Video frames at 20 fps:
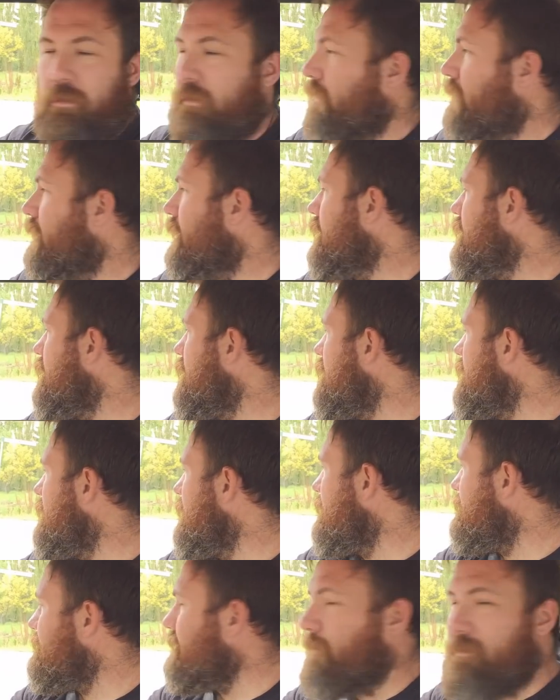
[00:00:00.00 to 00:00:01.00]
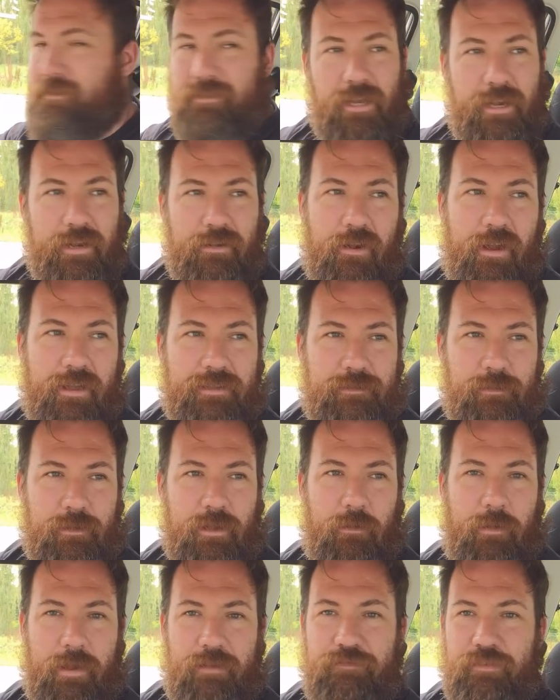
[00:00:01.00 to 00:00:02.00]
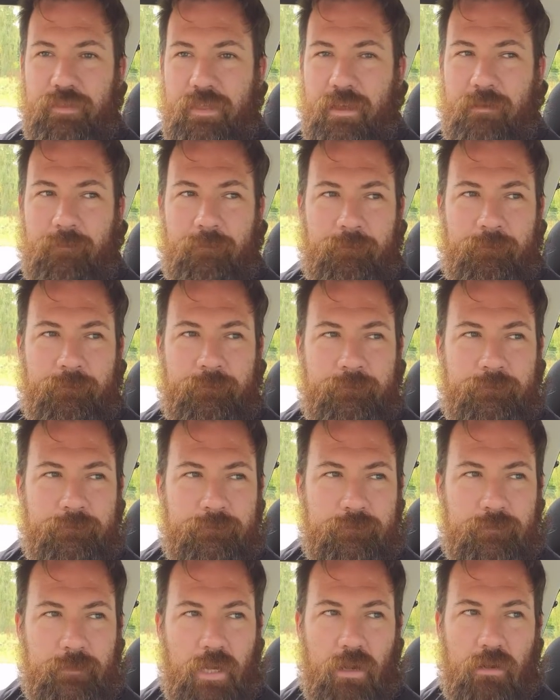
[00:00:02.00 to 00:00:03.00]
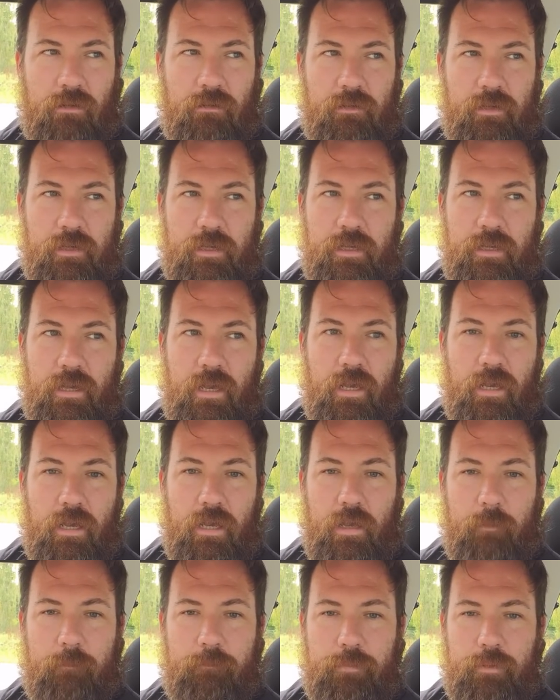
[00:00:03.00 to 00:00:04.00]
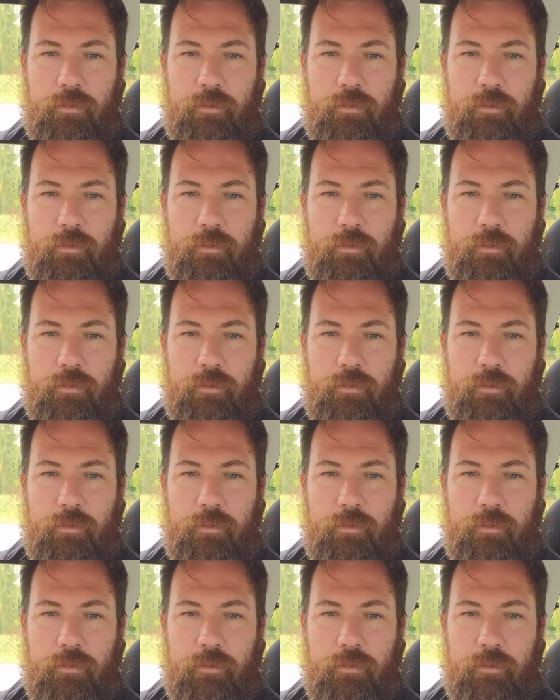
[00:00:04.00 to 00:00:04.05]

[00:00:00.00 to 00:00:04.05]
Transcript: Oh, now someone's turning right, so we gotta wait for them. Hurry up.